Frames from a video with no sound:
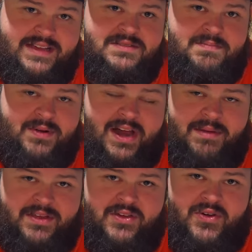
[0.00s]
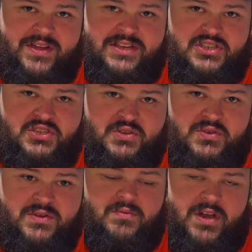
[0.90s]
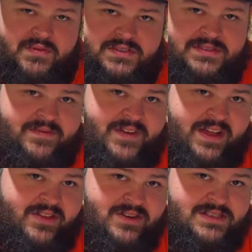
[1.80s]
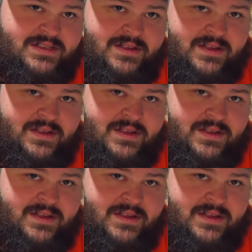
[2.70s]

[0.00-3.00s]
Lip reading: is probably going to ruffle some feathers,